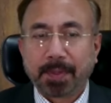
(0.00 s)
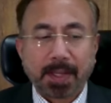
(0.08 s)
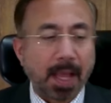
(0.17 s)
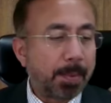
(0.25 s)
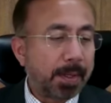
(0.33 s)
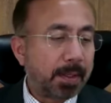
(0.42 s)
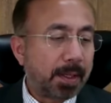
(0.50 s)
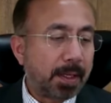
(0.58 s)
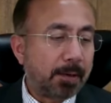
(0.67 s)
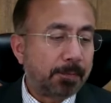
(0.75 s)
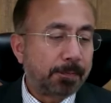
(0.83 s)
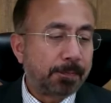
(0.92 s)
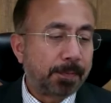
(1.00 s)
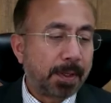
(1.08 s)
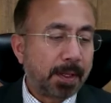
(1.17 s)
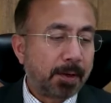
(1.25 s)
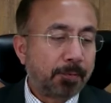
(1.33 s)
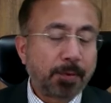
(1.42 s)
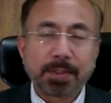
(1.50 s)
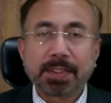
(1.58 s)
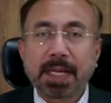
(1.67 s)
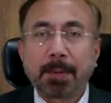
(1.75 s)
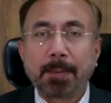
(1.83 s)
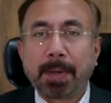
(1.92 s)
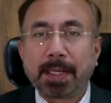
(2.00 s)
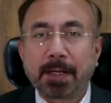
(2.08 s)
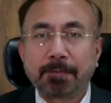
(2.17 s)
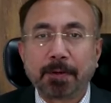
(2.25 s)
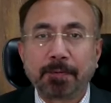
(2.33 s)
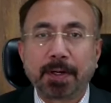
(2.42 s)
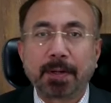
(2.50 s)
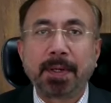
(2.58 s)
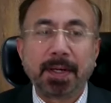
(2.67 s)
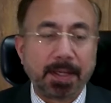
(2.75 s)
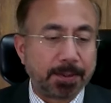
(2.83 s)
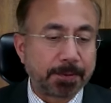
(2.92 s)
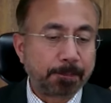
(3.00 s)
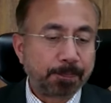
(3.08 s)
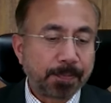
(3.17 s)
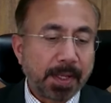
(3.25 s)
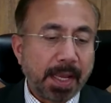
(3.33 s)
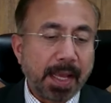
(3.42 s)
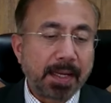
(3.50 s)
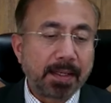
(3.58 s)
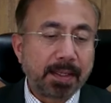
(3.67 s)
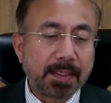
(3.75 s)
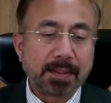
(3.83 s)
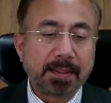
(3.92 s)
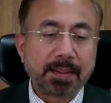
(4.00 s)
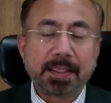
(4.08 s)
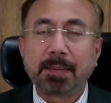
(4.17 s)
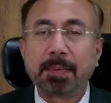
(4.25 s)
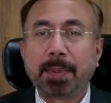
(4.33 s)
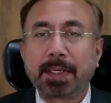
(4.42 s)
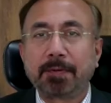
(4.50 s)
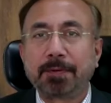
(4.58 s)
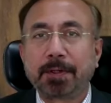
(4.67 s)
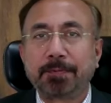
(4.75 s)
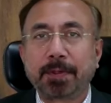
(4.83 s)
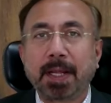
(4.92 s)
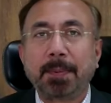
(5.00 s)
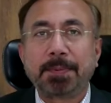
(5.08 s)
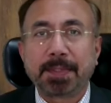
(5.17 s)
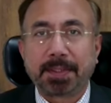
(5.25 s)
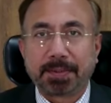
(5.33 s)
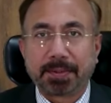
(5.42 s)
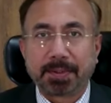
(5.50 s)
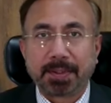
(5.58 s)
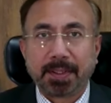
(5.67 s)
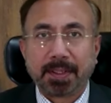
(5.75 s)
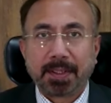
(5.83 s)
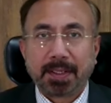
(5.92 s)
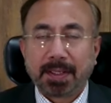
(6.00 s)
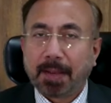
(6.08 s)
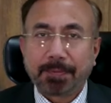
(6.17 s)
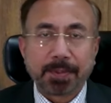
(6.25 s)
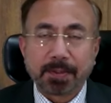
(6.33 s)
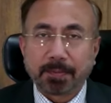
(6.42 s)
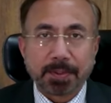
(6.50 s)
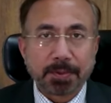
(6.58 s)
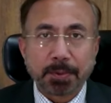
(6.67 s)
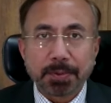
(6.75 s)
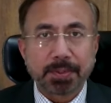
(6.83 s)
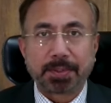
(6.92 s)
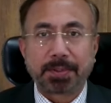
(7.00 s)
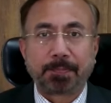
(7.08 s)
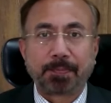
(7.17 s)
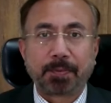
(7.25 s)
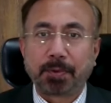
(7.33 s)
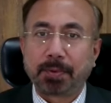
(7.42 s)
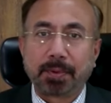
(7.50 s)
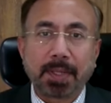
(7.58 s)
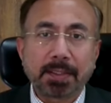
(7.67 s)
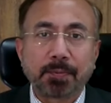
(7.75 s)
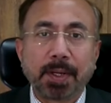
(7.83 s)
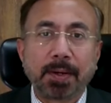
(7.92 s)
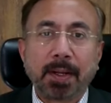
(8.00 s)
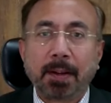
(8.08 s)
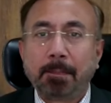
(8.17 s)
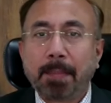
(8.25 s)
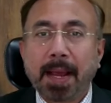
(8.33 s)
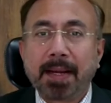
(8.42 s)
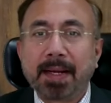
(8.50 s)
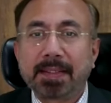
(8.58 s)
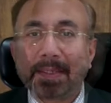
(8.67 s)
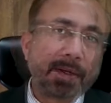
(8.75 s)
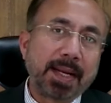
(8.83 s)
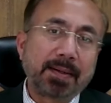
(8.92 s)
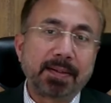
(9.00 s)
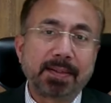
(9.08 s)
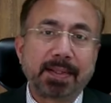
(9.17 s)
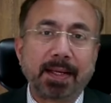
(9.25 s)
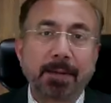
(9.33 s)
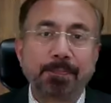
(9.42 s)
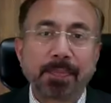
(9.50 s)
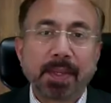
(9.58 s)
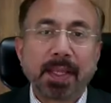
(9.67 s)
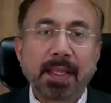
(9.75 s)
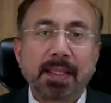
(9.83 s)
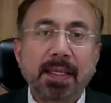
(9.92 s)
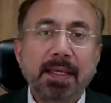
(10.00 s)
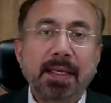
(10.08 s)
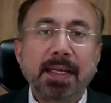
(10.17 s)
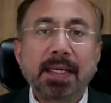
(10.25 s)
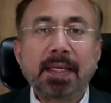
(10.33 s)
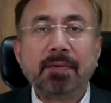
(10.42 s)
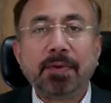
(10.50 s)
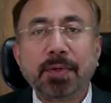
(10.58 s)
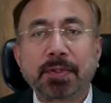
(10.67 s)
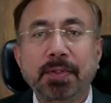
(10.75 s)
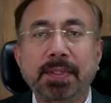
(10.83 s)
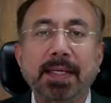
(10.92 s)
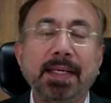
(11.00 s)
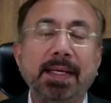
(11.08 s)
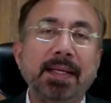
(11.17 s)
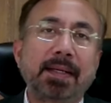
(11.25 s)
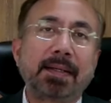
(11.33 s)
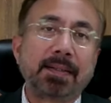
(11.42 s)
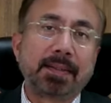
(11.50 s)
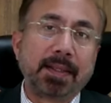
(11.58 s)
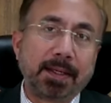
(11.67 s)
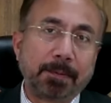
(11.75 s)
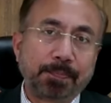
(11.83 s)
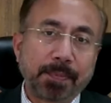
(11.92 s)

I mean, uh, forest can be metaphor for abundance, and desert can be metaphor for absence, absence of resources. So that's where man-nature connect is there. Then individual society connect is there.